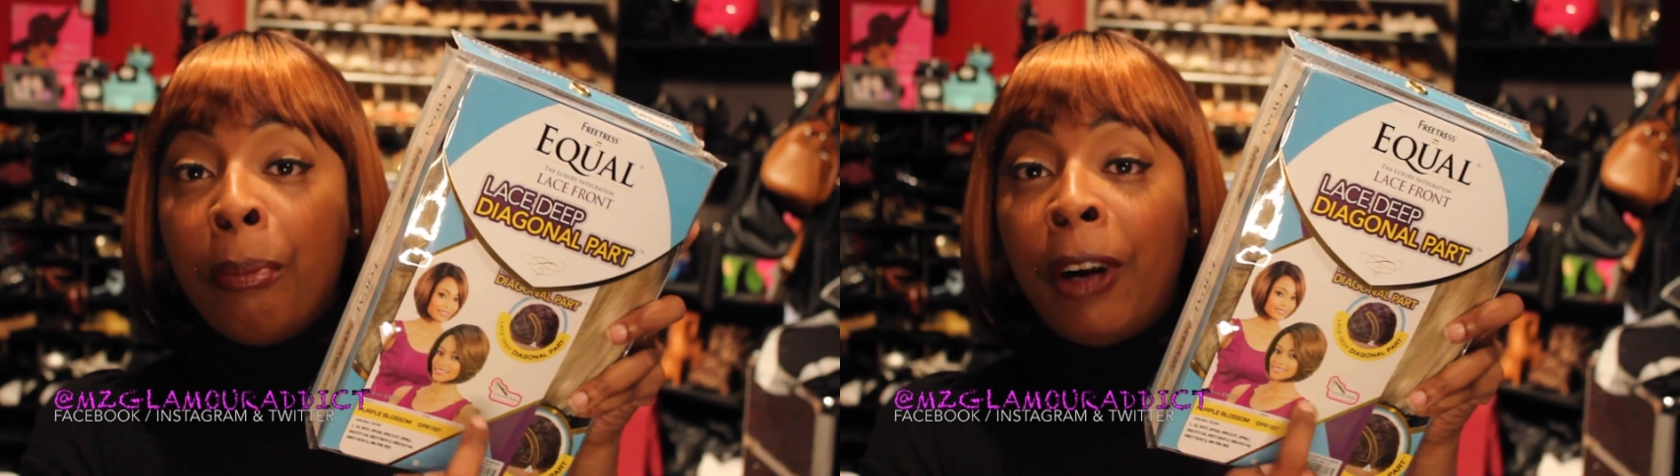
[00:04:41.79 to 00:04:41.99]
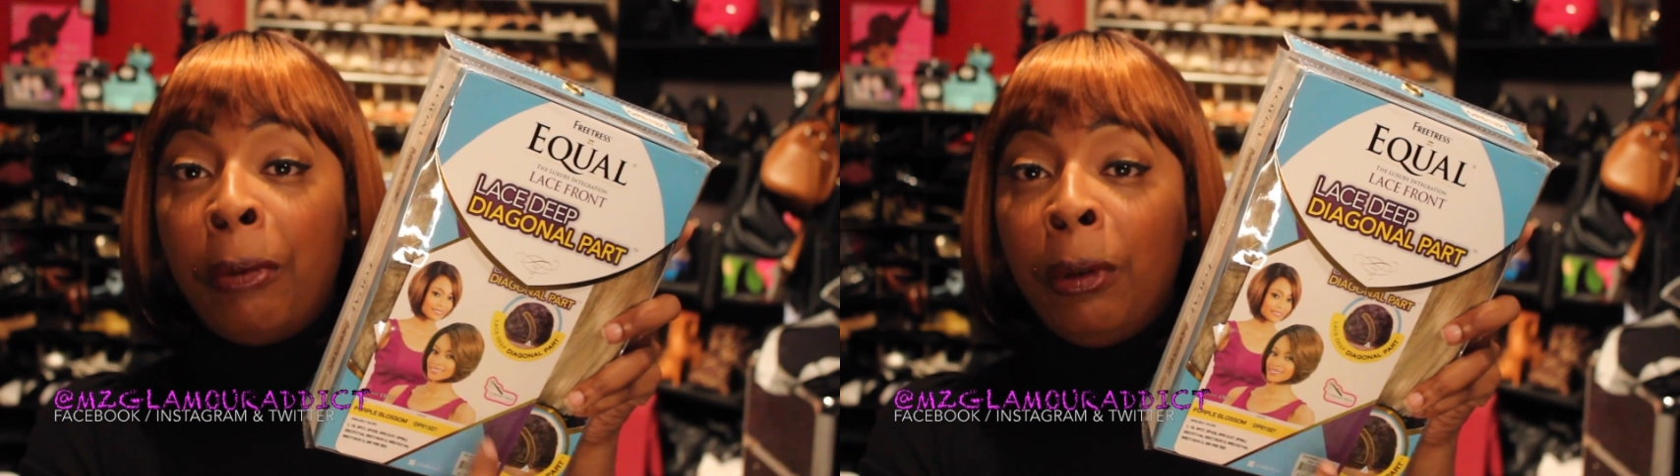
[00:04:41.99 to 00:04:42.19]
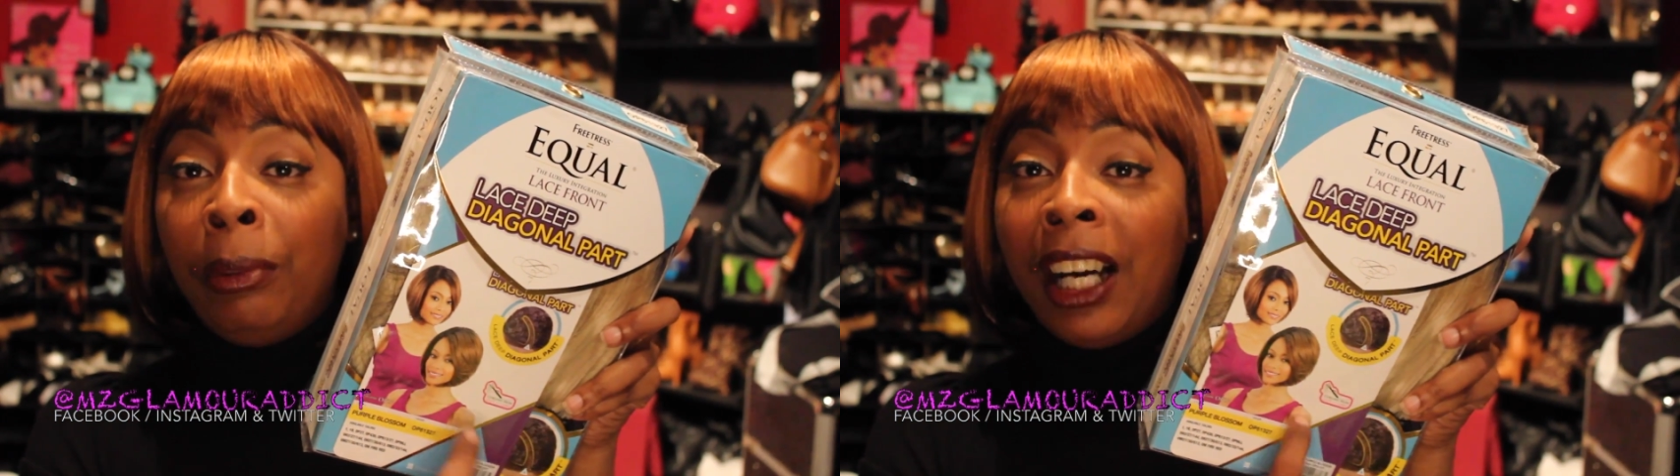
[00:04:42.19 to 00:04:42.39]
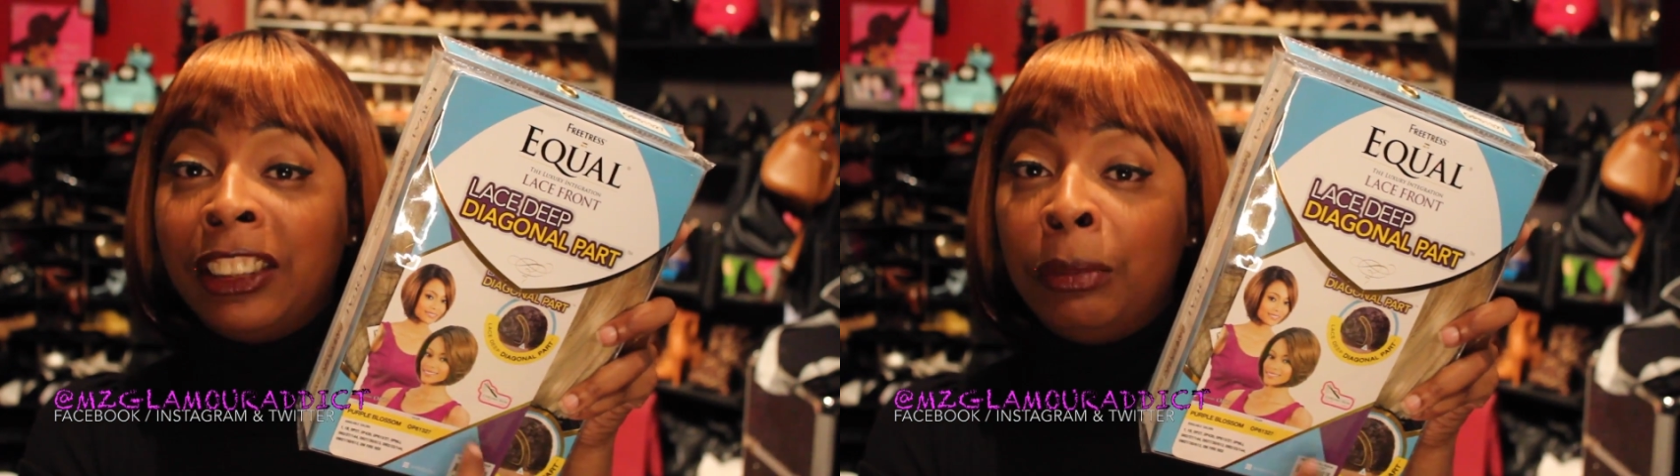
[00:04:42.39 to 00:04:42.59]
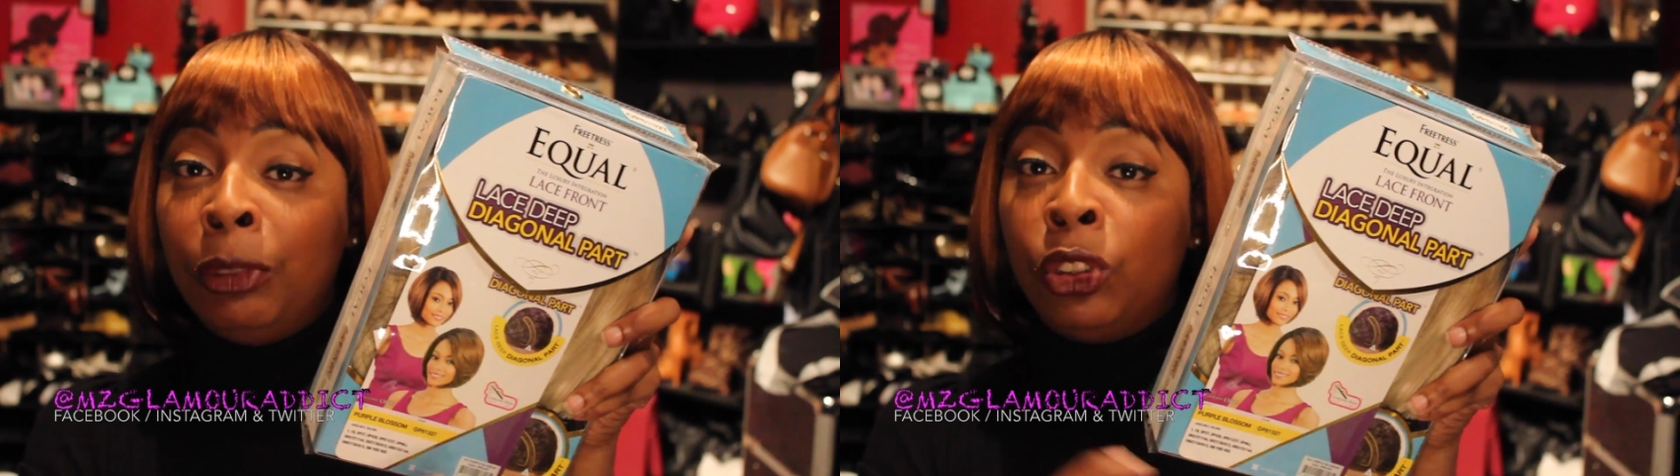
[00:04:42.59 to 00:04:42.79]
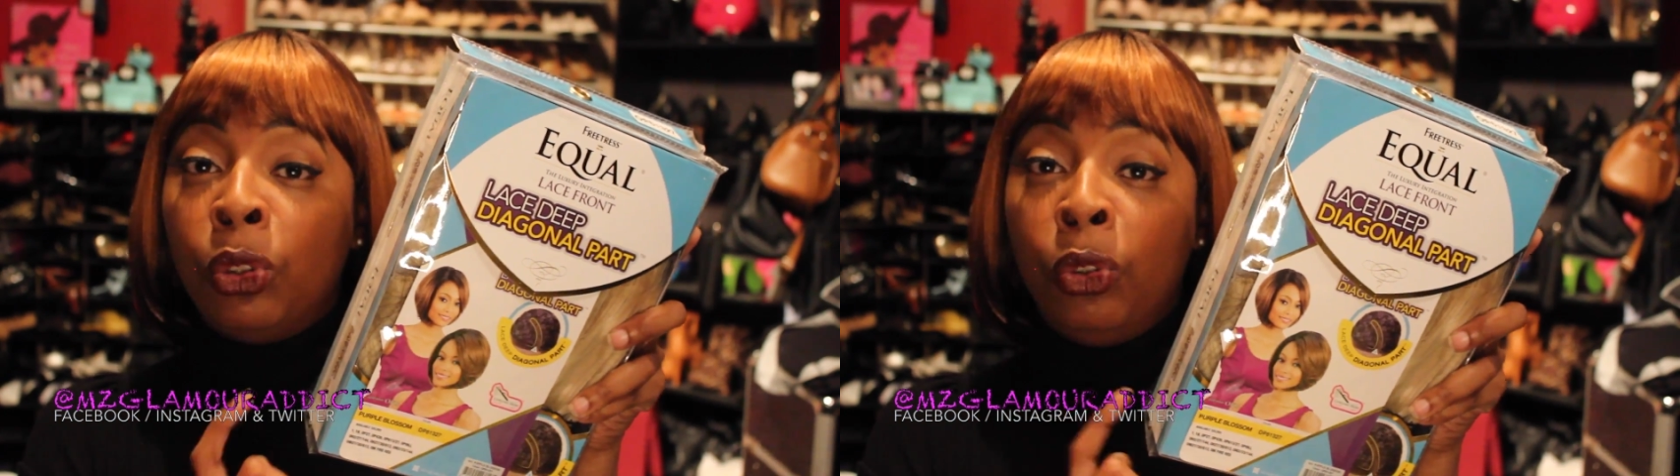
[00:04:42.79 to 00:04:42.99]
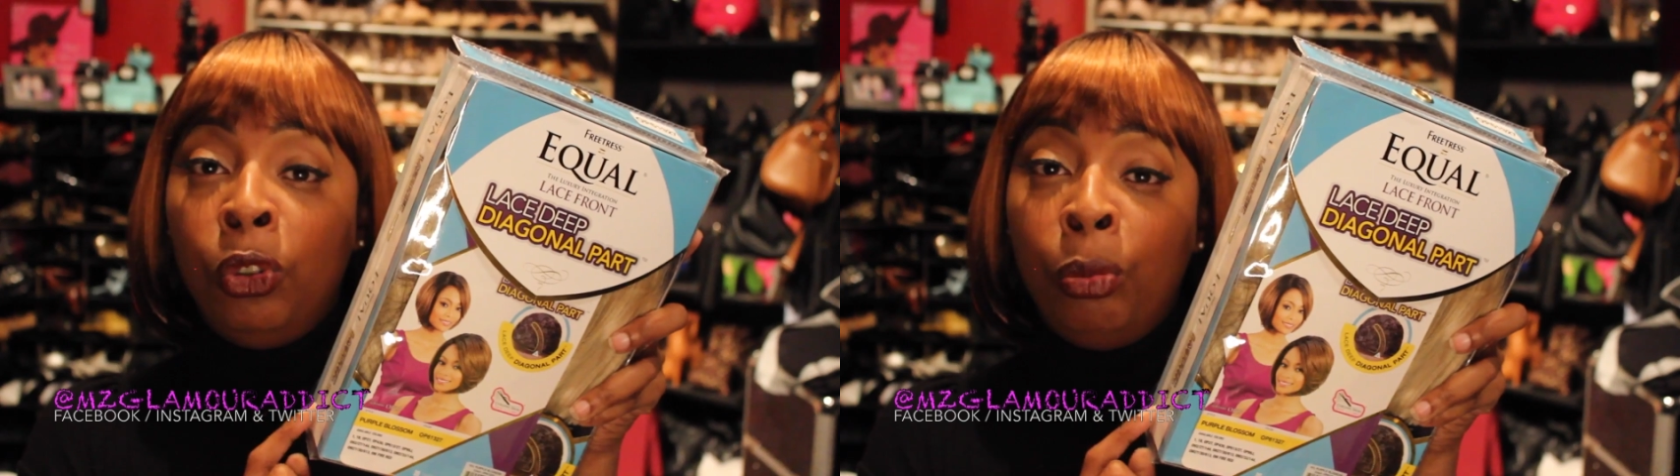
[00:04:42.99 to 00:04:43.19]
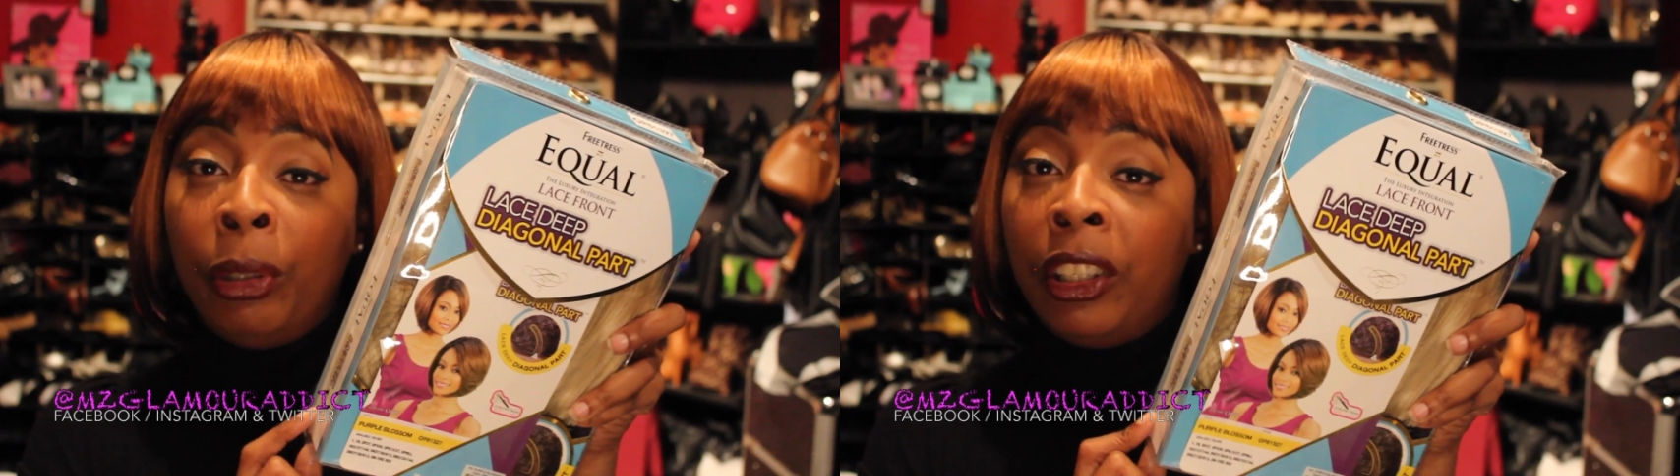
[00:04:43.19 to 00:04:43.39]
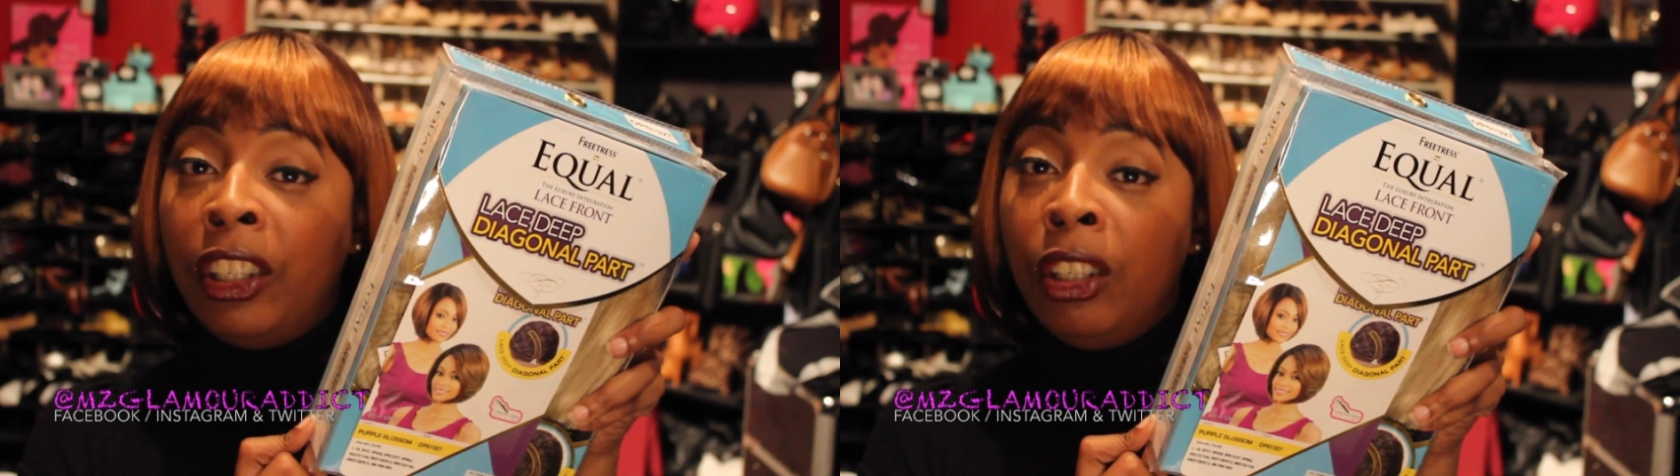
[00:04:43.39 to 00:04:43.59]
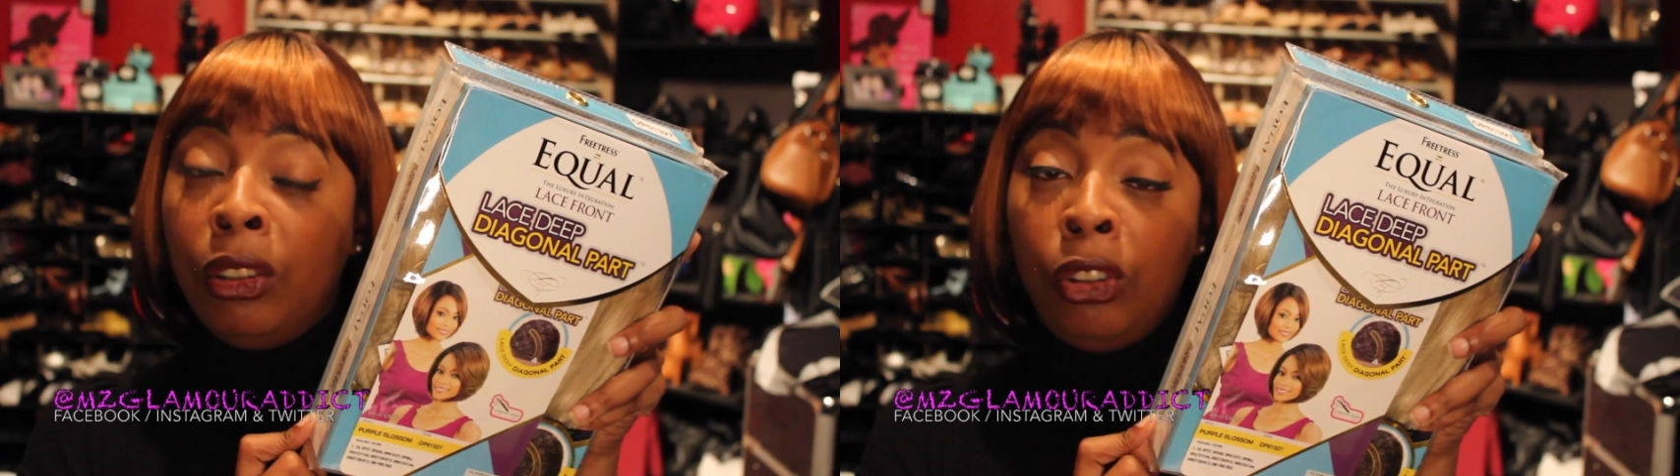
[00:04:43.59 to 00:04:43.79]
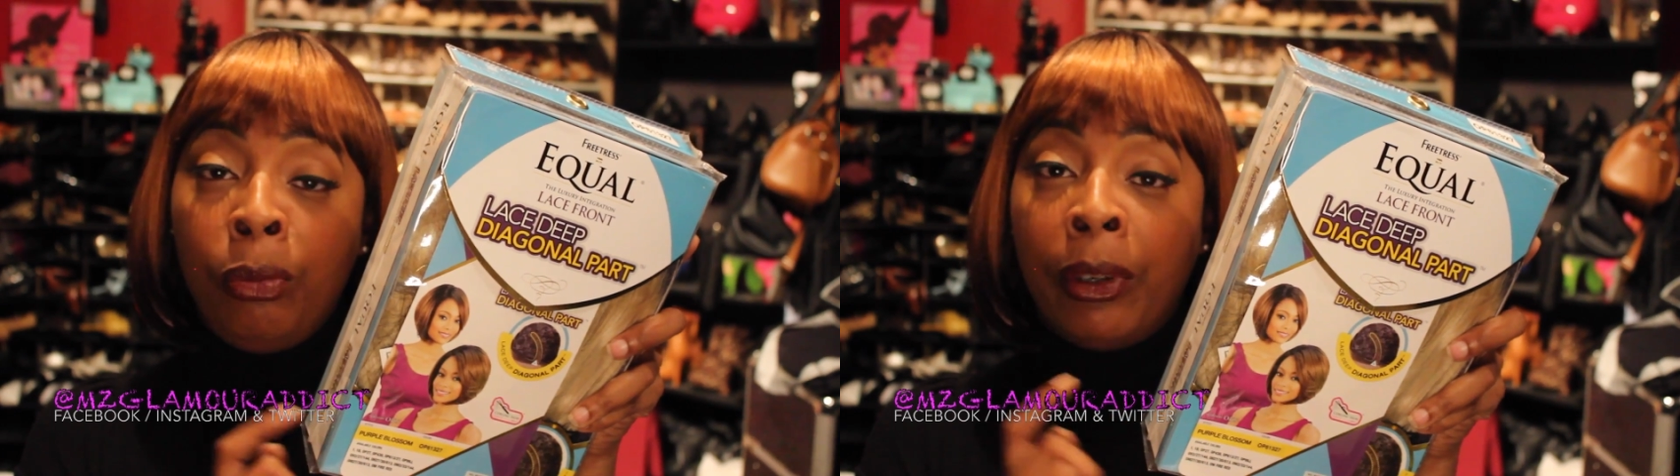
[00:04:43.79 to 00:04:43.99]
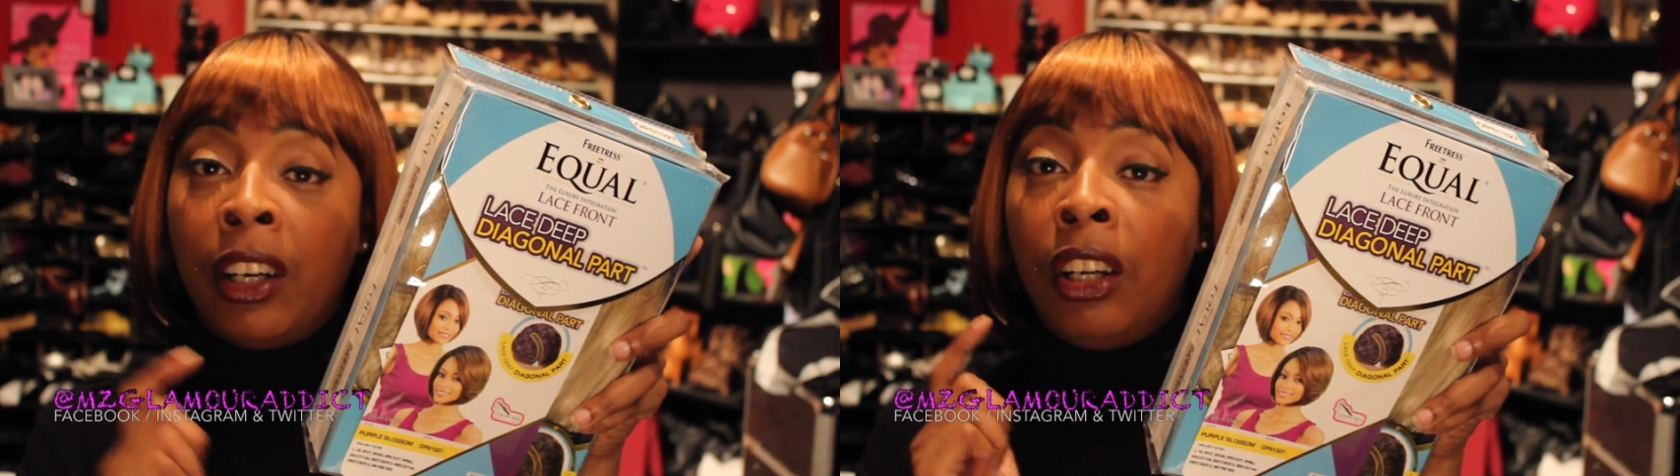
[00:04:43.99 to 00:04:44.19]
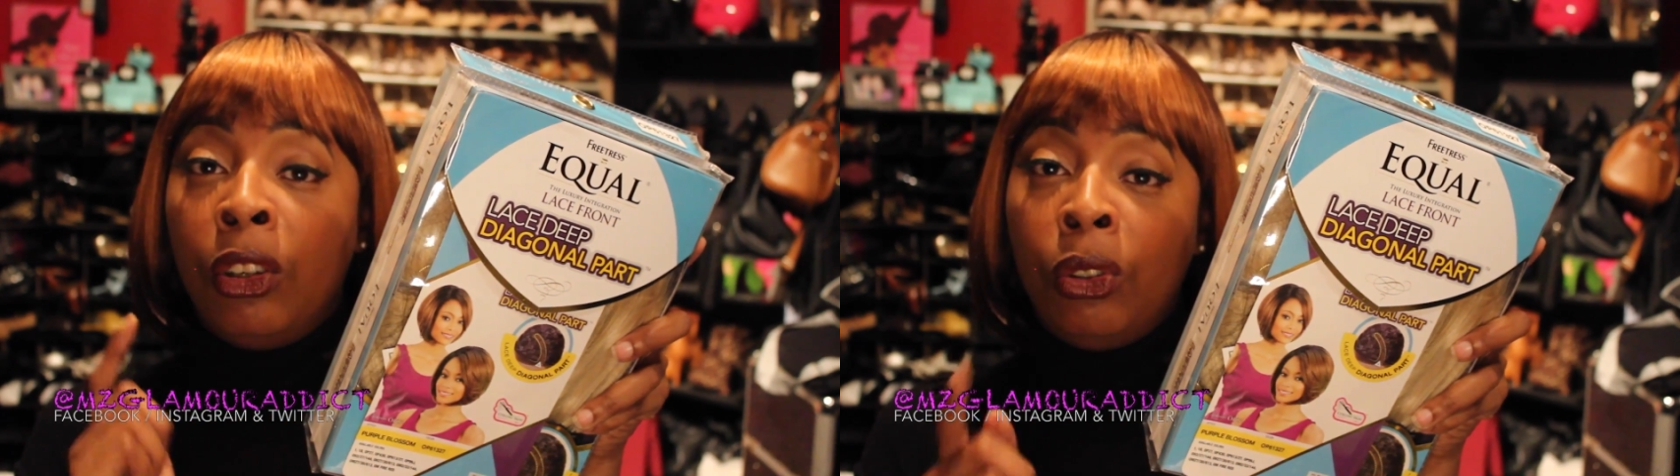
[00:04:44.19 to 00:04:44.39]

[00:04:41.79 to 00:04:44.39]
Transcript: Purple Blossom is uber, uber,